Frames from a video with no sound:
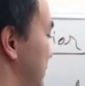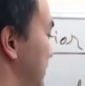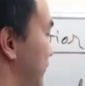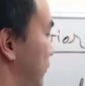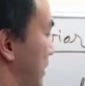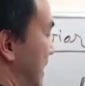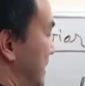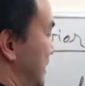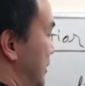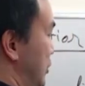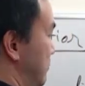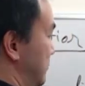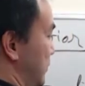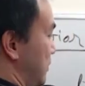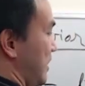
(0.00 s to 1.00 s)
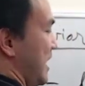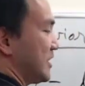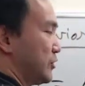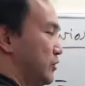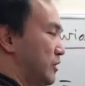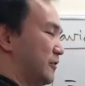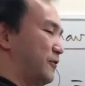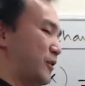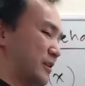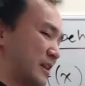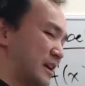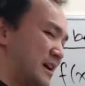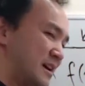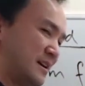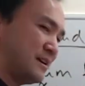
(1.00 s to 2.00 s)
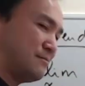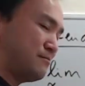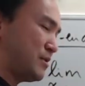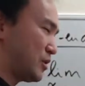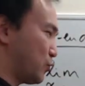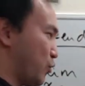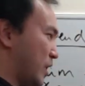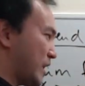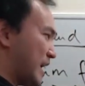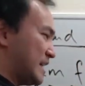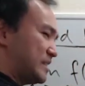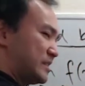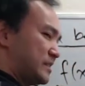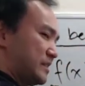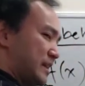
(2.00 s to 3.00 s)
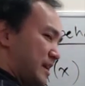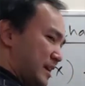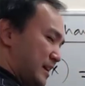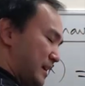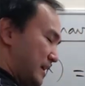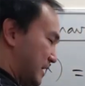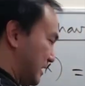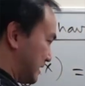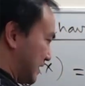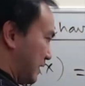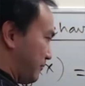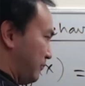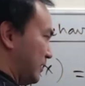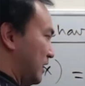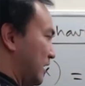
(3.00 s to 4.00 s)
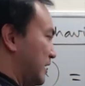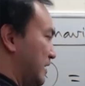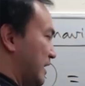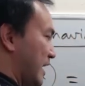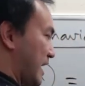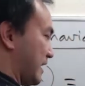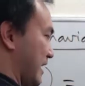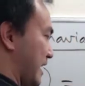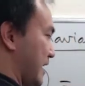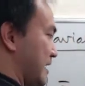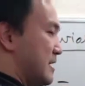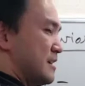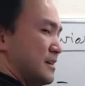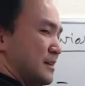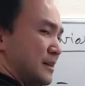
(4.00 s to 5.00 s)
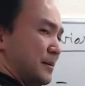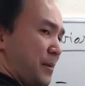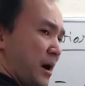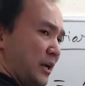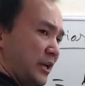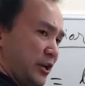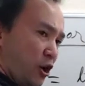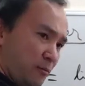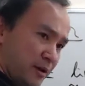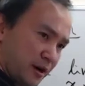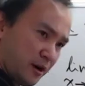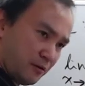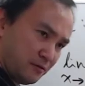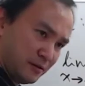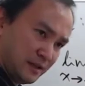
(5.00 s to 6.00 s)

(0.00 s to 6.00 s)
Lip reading: 4x cubed, so x to the fourth. But what I see here is I'm looking at a polynomial.